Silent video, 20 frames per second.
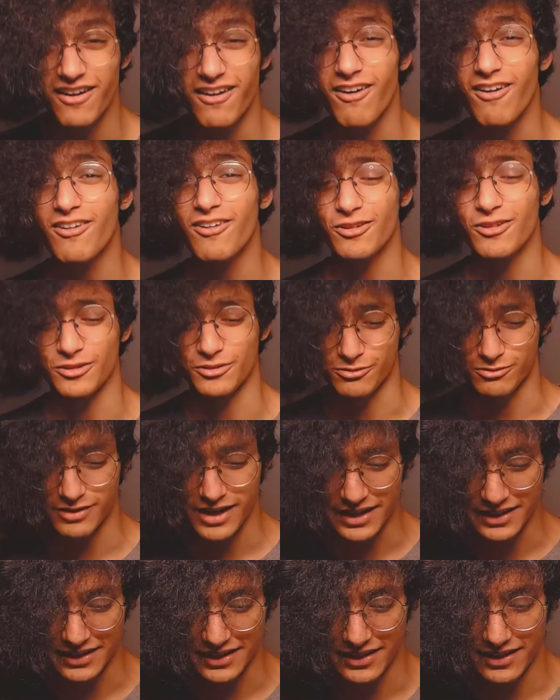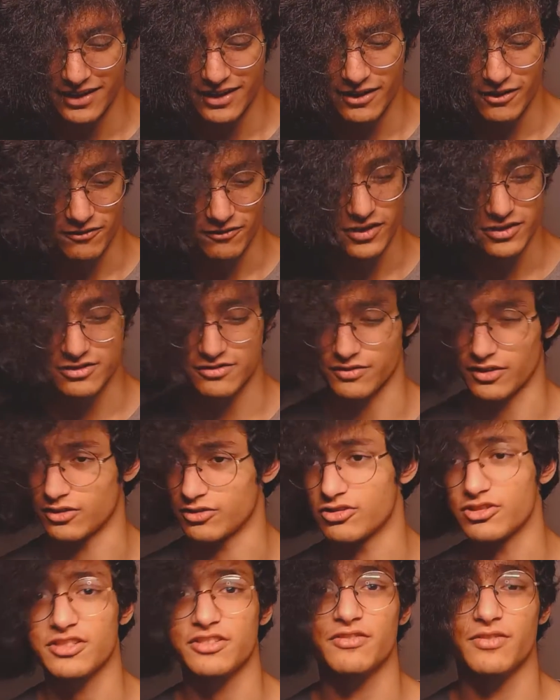already. First of all,
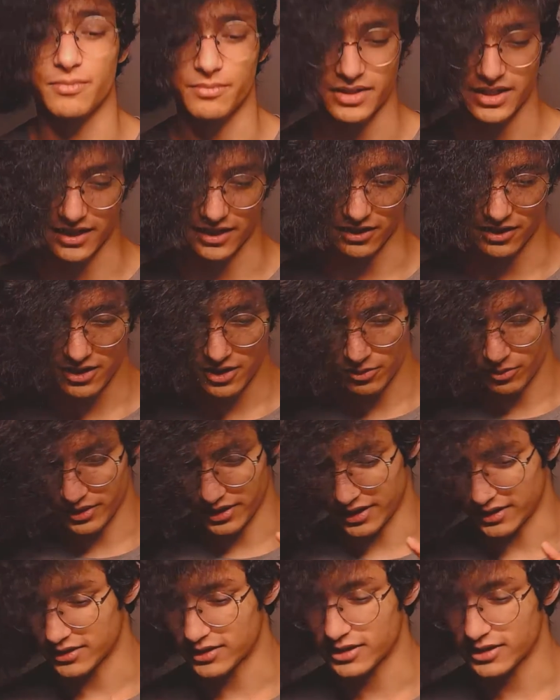just from here, we got